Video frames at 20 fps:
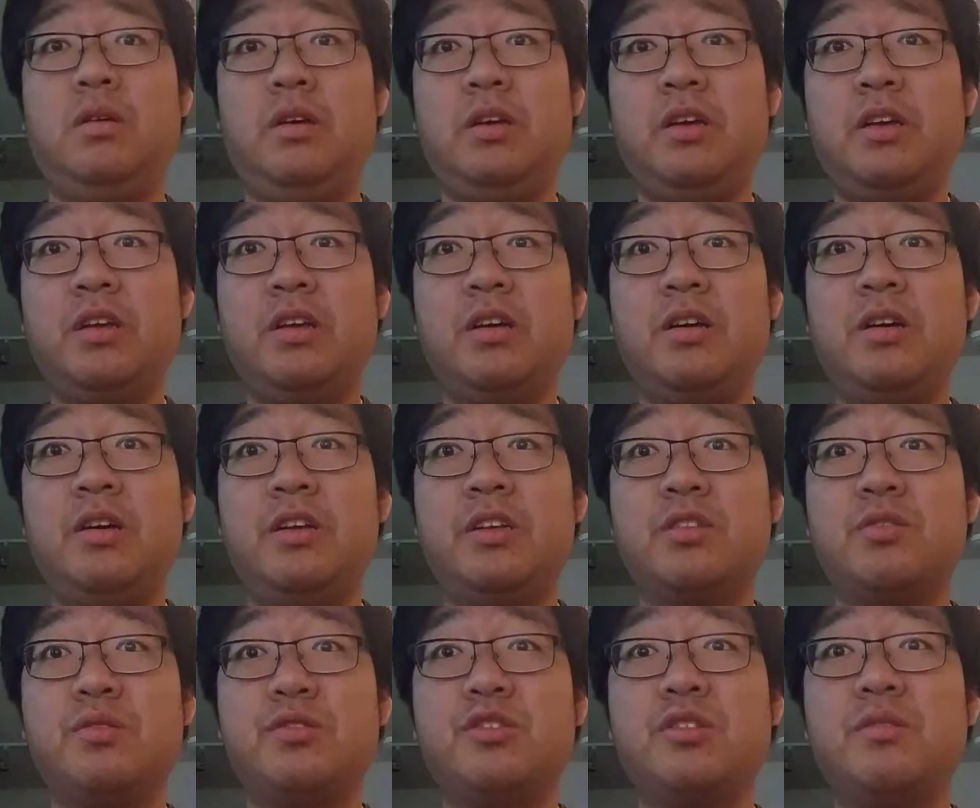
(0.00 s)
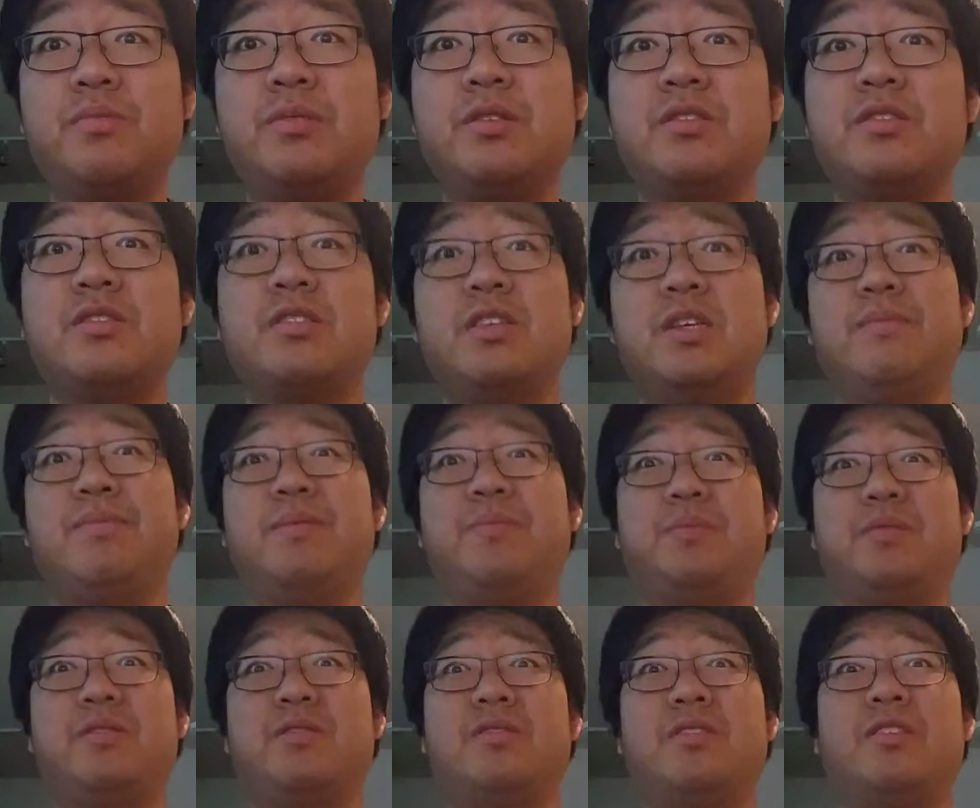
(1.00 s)
Hey guys, what's up? This is Evil
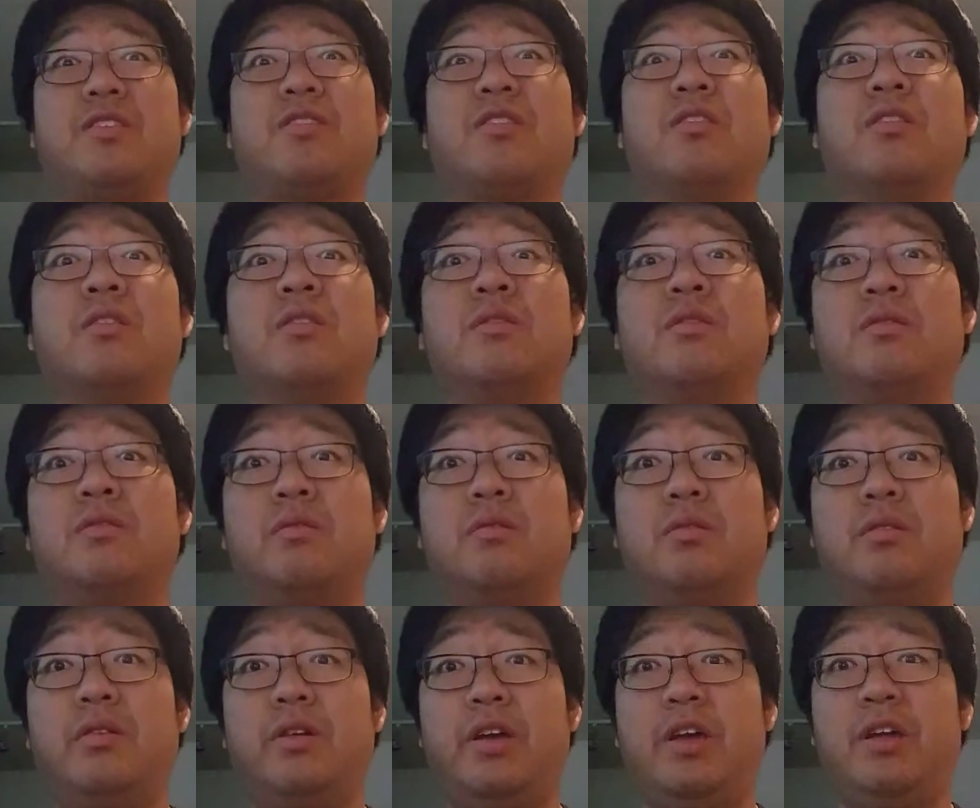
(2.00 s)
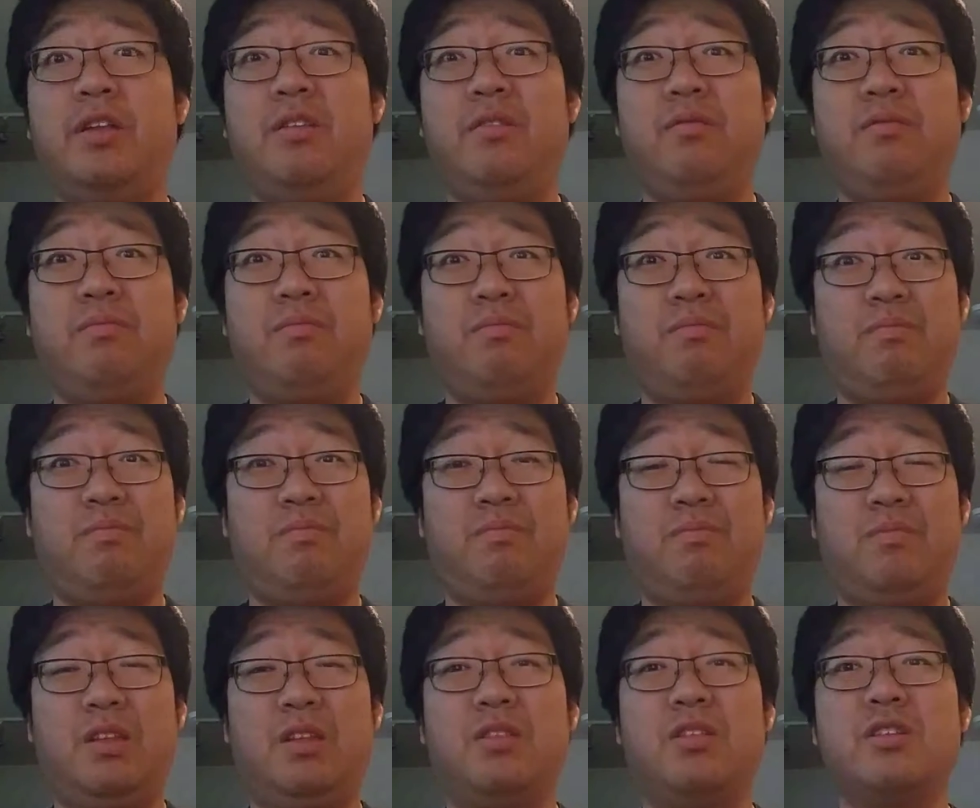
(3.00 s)
Buzz here, and
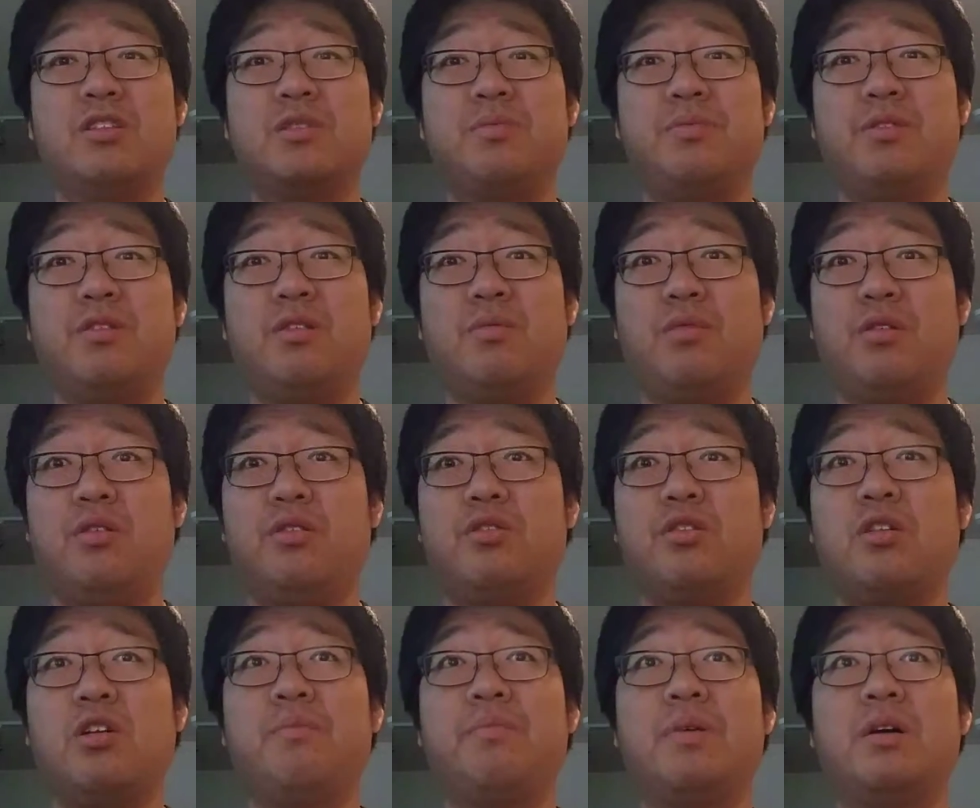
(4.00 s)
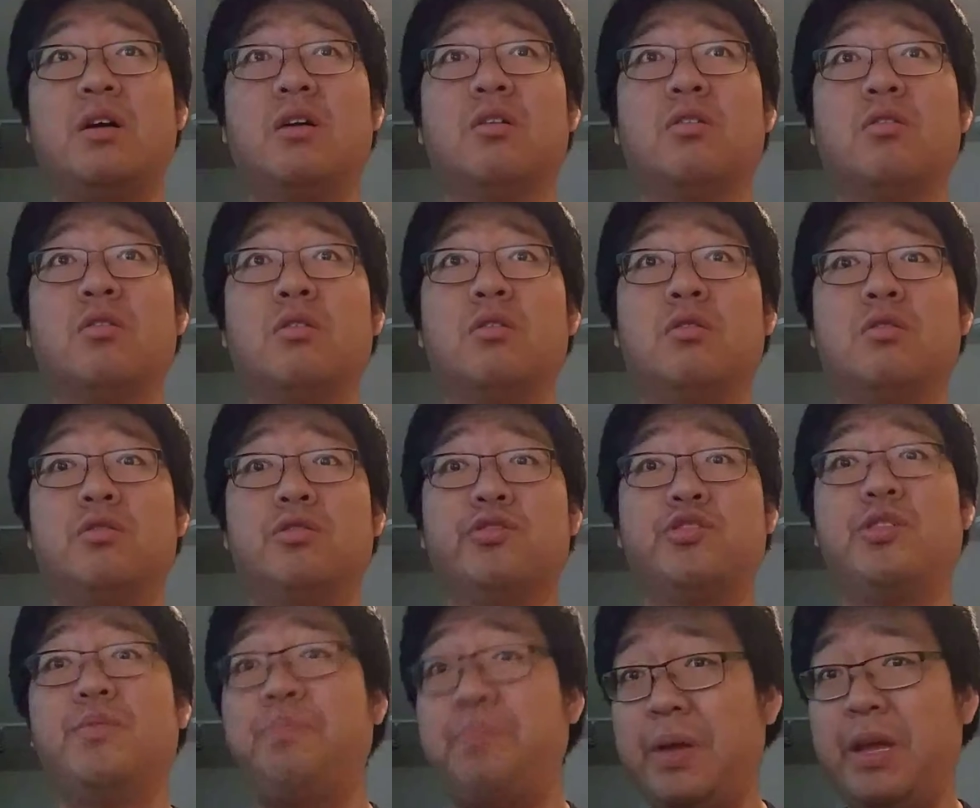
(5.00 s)
in this video I'm gonna talk about
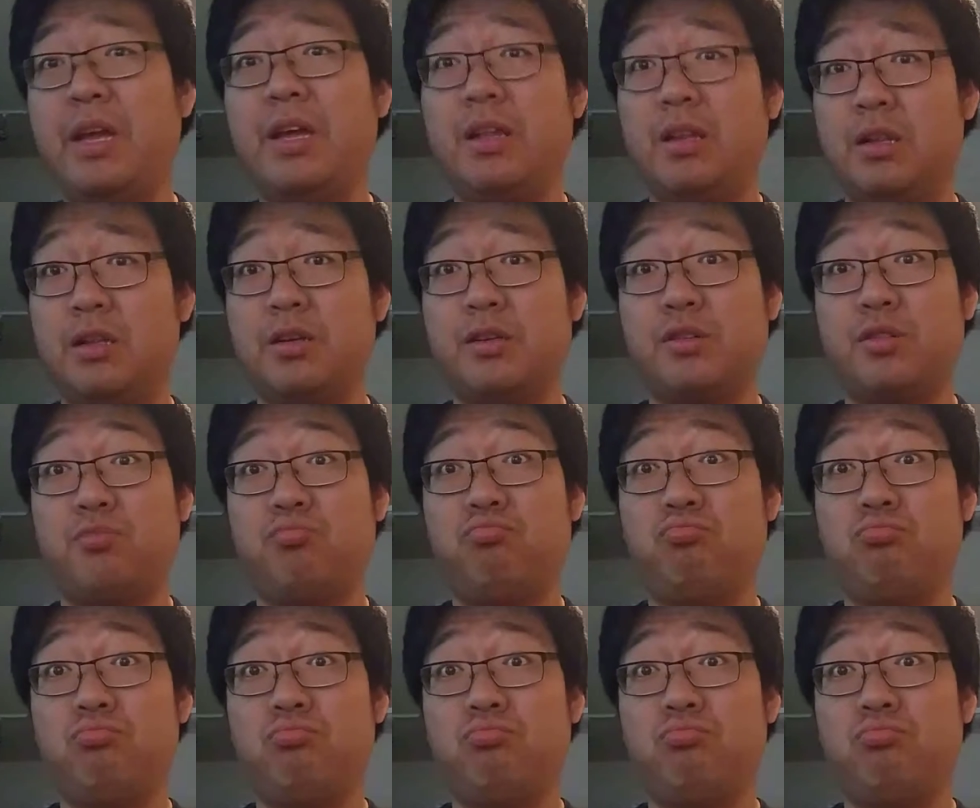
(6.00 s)
the ban list.